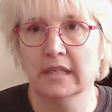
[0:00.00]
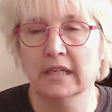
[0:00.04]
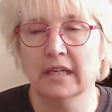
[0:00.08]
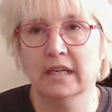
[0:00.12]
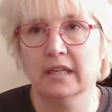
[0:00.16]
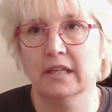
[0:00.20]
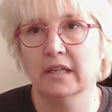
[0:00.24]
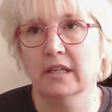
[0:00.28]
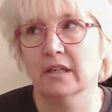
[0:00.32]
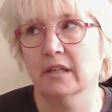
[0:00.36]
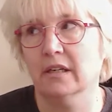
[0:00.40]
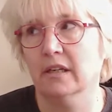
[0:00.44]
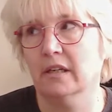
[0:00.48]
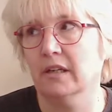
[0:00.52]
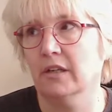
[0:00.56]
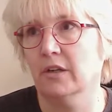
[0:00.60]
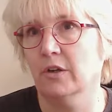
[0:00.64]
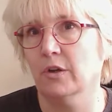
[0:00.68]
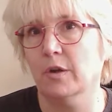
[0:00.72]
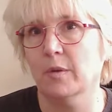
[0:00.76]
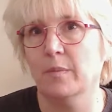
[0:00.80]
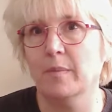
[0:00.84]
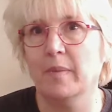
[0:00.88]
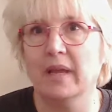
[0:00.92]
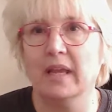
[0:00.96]
You
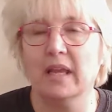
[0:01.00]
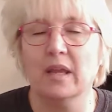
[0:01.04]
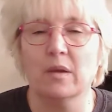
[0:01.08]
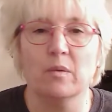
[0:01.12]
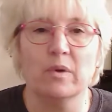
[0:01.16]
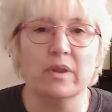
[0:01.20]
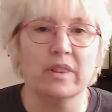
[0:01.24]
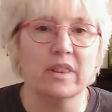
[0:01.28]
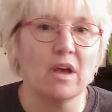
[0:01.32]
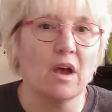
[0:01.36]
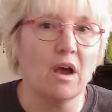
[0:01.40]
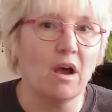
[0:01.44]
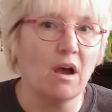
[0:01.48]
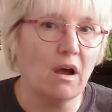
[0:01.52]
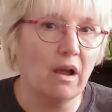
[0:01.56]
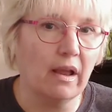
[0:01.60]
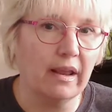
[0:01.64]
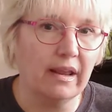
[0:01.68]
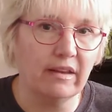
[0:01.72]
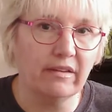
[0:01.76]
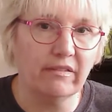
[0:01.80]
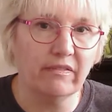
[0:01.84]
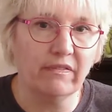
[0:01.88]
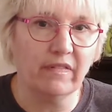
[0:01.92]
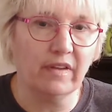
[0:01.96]
can make it with
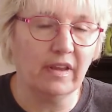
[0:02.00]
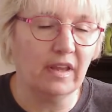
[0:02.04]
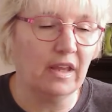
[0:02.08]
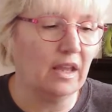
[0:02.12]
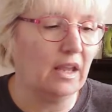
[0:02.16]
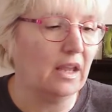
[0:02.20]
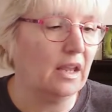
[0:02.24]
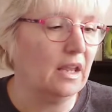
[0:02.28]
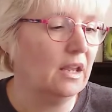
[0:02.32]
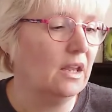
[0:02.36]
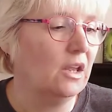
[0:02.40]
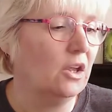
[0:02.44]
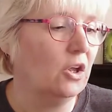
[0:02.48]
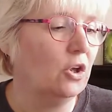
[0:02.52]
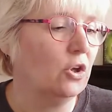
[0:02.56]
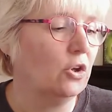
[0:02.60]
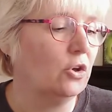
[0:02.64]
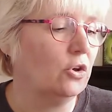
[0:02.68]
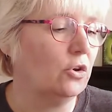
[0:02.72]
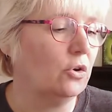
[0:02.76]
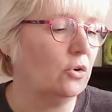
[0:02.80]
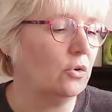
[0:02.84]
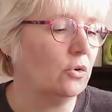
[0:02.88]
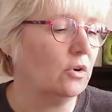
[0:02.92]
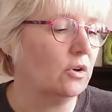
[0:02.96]
ivy.
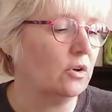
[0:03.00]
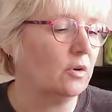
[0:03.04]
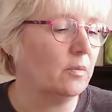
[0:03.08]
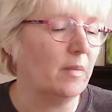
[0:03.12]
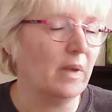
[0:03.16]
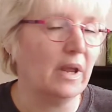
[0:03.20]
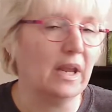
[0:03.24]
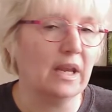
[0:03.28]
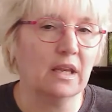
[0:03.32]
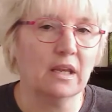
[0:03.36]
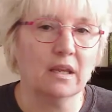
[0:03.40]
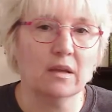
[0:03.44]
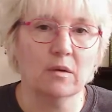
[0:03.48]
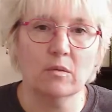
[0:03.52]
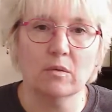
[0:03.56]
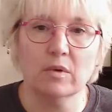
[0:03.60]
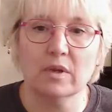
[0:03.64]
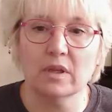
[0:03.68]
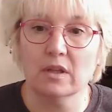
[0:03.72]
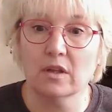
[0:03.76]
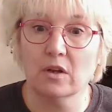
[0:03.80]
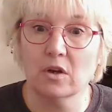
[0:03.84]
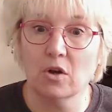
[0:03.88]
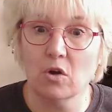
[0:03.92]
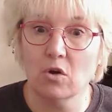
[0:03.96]
You could make it with
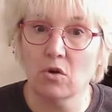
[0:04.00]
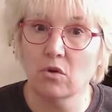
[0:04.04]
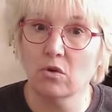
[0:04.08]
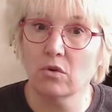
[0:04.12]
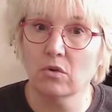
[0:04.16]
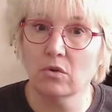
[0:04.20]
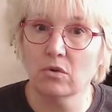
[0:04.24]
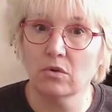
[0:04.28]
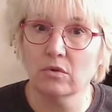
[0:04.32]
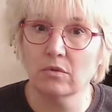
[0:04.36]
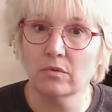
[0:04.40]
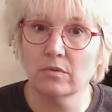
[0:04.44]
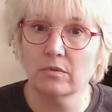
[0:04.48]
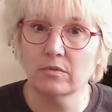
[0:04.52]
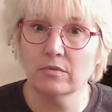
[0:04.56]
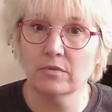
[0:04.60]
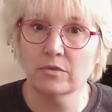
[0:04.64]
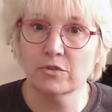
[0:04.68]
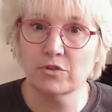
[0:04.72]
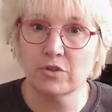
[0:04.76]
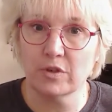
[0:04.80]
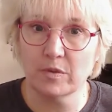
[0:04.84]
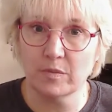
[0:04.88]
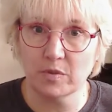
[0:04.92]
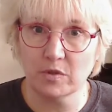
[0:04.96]
long
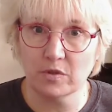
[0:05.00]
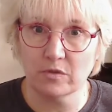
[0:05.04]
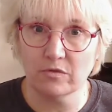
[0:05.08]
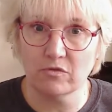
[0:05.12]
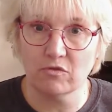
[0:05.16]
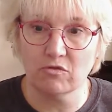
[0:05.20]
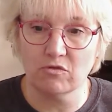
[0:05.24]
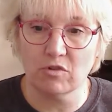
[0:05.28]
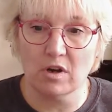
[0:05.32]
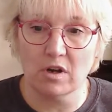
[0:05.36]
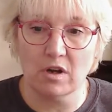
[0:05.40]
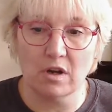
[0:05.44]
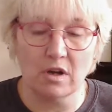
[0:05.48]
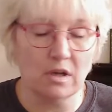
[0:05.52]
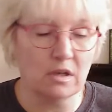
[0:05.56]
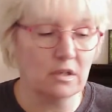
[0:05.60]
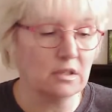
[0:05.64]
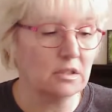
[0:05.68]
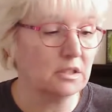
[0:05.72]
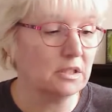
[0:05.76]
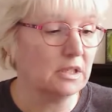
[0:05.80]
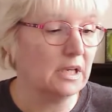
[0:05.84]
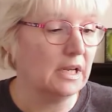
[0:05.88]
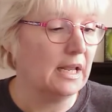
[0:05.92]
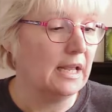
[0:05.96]
strips of
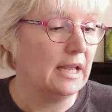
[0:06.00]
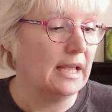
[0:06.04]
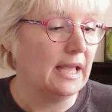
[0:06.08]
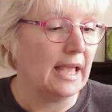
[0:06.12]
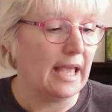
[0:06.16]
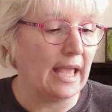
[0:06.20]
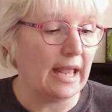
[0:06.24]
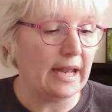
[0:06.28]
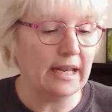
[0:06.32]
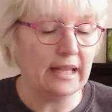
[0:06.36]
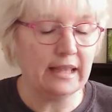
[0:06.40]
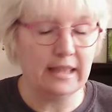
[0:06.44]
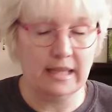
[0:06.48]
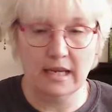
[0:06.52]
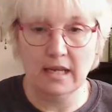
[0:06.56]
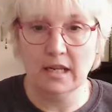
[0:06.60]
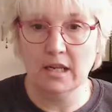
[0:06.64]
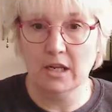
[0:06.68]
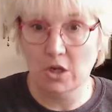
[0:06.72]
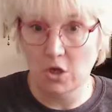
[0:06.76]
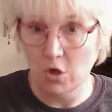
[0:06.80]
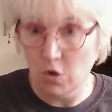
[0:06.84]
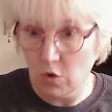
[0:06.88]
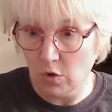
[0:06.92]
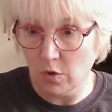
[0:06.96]
grass, anything that
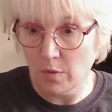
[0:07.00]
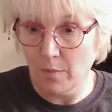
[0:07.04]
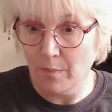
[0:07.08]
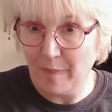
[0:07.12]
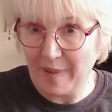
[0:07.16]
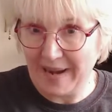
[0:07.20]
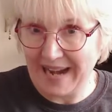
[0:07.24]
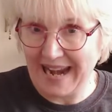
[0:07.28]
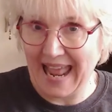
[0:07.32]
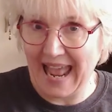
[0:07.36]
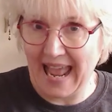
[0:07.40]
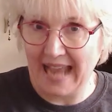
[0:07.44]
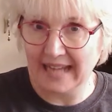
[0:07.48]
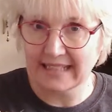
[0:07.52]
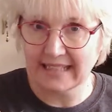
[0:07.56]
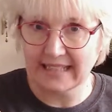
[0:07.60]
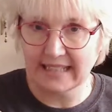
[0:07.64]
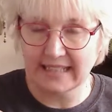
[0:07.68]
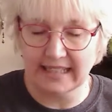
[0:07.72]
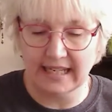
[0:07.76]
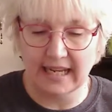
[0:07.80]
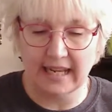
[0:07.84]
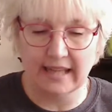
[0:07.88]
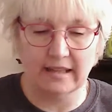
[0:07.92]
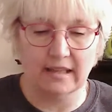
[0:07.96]
you can plait
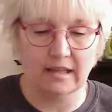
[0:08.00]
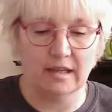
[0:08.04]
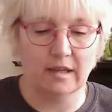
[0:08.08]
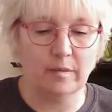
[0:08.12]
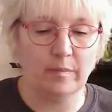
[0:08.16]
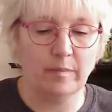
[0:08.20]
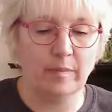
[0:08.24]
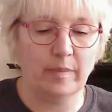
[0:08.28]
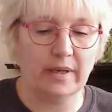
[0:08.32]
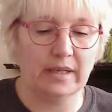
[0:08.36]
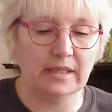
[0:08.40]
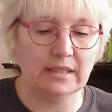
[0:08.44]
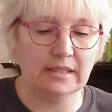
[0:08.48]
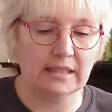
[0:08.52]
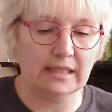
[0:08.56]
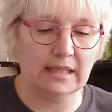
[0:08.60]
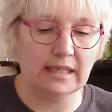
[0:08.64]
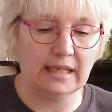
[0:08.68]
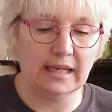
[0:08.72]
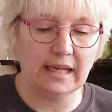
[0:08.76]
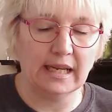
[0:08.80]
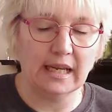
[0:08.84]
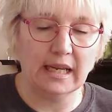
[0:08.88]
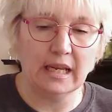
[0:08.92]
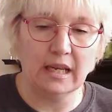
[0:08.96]
together
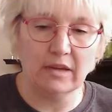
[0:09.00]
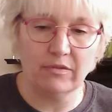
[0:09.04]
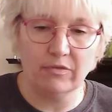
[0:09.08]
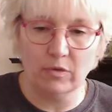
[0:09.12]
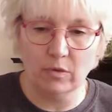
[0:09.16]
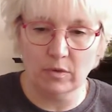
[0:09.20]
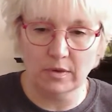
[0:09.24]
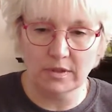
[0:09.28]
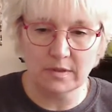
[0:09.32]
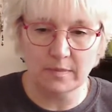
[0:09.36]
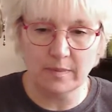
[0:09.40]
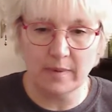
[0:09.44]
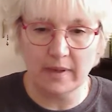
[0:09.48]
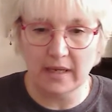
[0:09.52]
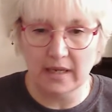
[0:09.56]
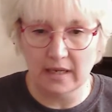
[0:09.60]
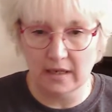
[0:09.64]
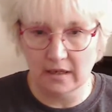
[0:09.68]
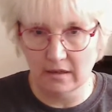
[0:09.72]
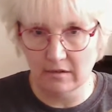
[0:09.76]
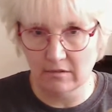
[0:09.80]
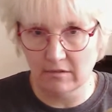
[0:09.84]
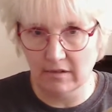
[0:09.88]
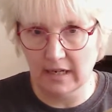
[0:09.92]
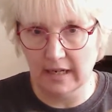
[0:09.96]
basically. If you want to make it
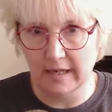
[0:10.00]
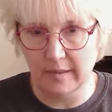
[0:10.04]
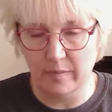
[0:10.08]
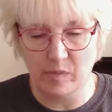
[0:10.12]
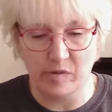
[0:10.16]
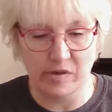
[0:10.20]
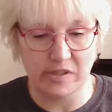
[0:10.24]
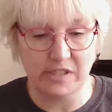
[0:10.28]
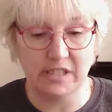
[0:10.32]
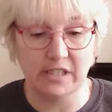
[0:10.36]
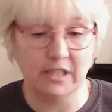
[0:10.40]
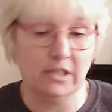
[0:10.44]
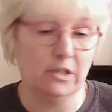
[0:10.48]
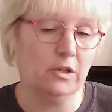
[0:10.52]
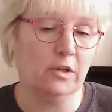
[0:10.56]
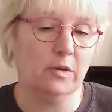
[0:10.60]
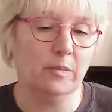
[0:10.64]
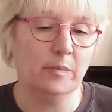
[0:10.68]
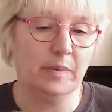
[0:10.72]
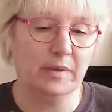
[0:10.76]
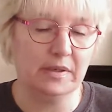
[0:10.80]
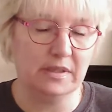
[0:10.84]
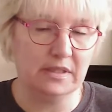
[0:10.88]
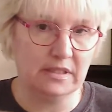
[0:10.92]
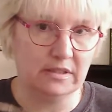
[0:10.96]
look really pretty, you can
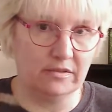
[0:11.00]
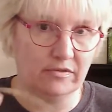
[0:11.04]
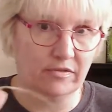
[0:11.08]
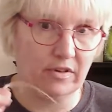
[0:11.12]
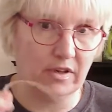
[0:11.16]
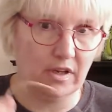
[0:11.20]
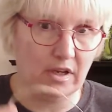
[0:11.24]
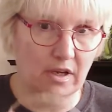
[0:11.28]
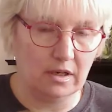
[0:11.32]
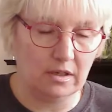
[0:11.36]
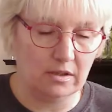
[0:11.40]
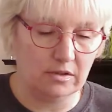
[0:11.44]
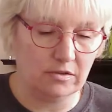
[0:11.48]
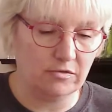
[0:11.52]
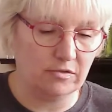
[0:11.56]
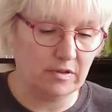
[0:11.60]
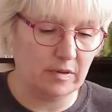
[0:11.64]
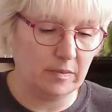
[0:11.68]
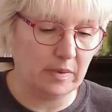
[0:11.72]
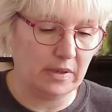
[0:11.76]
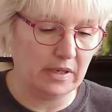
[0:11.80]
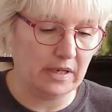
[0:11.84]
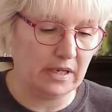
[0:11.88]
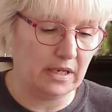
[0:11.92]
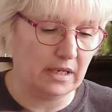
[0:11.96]
put different coloured
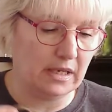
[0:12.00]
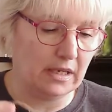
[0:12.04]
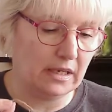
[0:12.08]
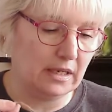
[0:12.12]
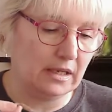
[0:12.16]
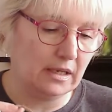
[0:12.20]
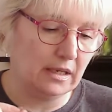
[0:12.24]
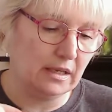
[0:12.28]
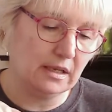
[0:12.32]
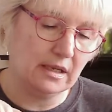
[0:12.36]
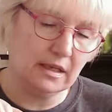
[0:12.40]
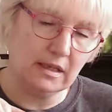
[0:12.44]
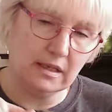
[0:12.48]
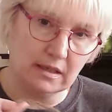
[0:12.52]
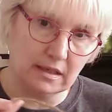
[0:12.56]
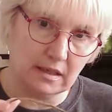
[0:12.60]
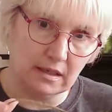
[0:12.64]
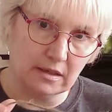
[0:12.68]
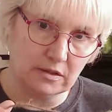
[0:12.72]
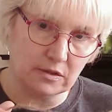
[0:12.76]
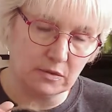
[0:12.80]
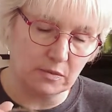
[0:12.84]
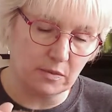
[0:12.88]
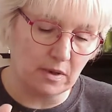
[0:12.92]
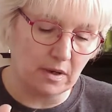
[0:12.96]
ribbon in it
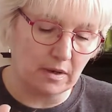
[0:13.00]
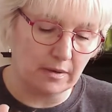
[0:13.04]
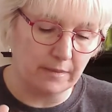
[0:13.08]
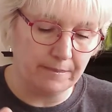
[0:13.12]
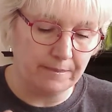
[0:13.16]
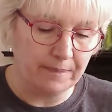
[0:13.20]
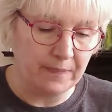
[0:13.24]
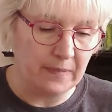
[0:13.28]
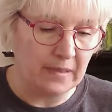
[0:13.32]
as well.